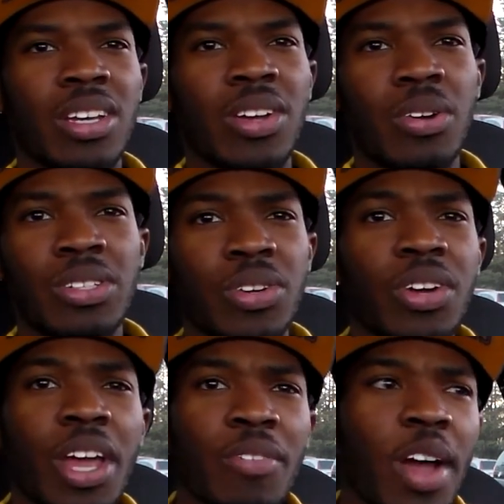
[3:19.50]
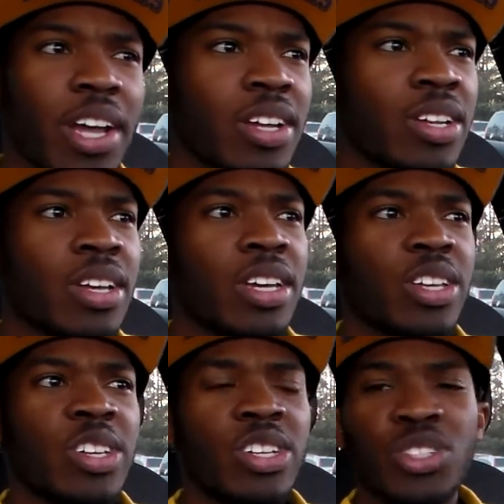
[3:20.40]
you know, "It's okay if I can
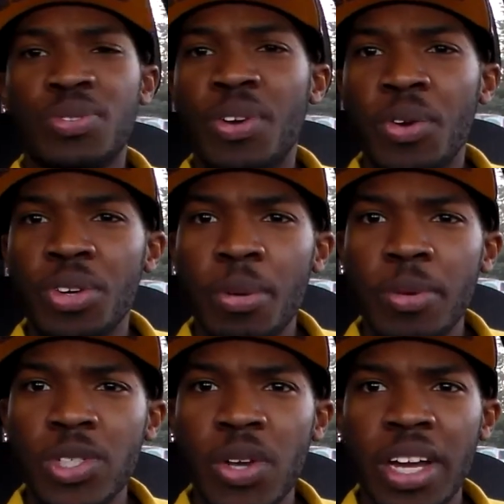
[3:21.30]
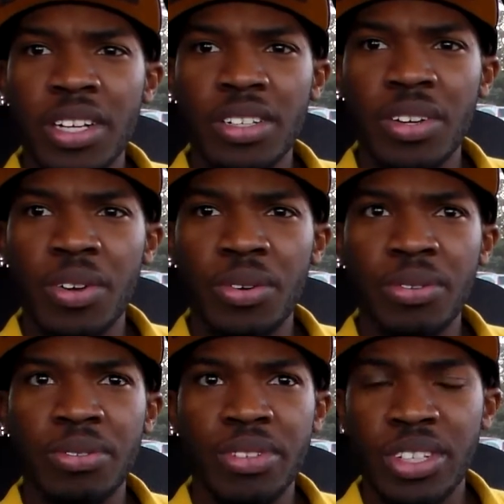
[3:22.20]
get your phone number so I can, you
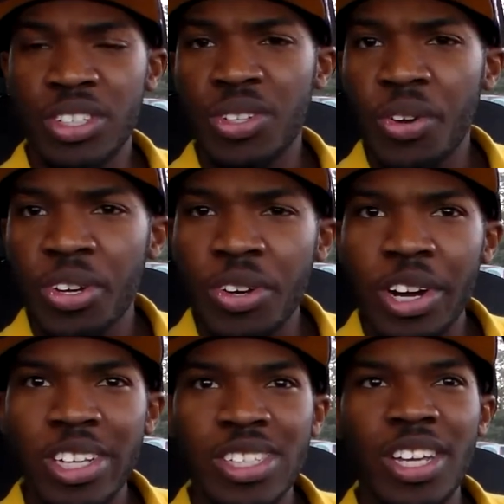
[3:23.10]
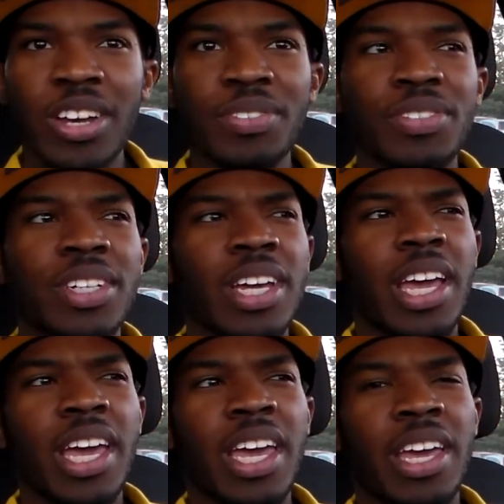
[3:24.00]
know, get to know you and all that stuff?"
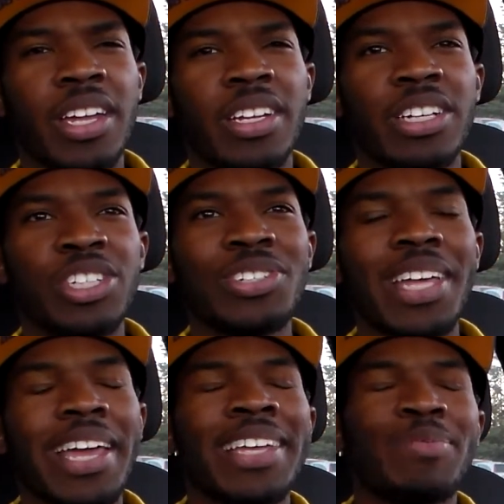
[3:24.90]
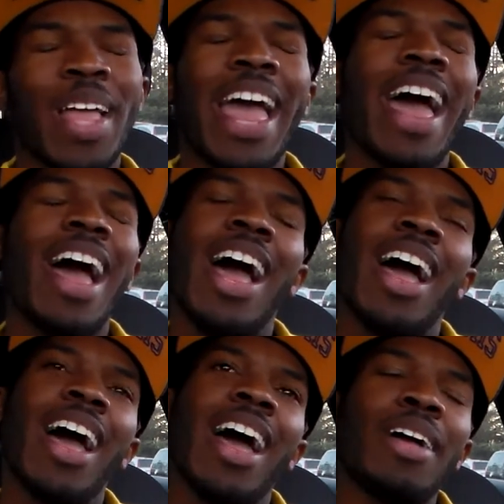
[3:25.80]
And she's like,
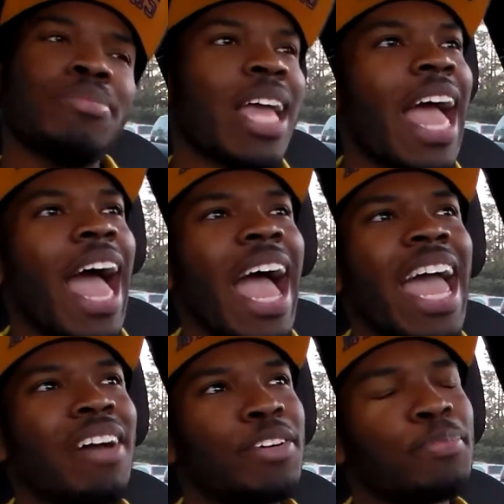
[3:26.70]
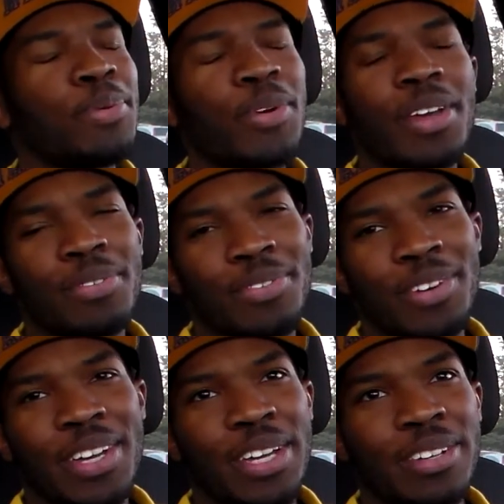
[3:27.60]
"I have a
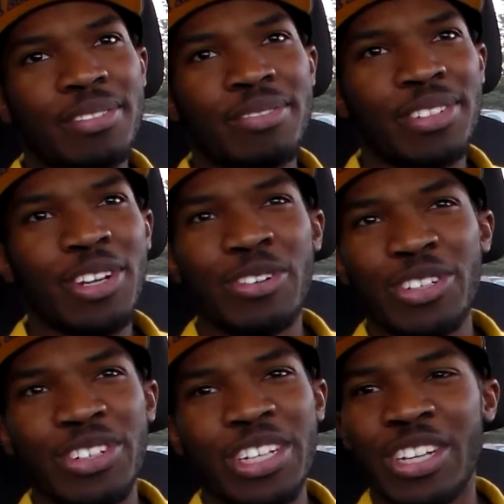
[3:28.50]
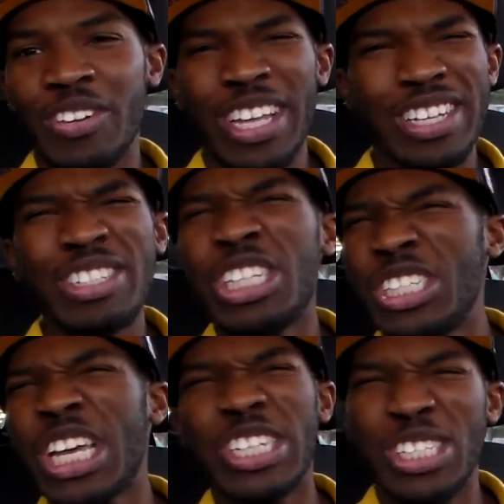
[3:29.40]
boyfriend." No, you know, that she
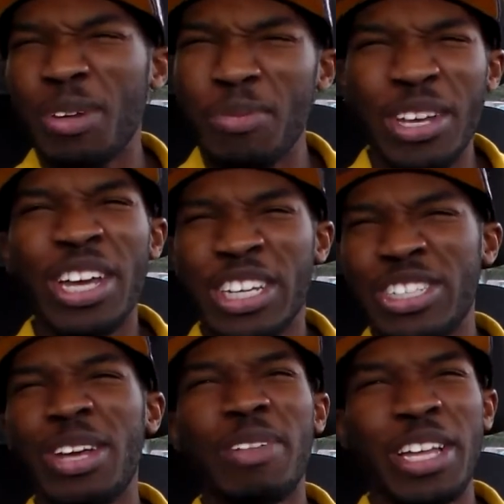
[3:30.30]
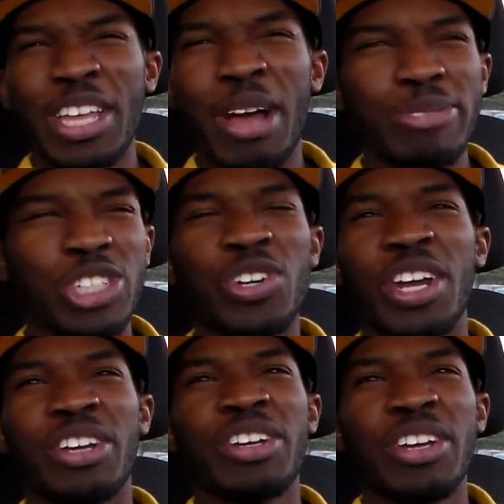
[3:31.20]
said something like that. I'm just
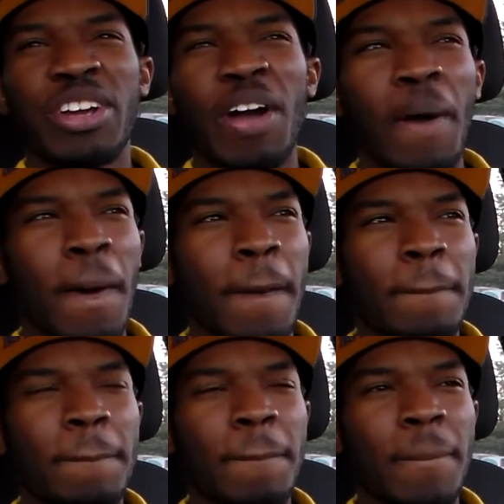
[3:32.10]
trying to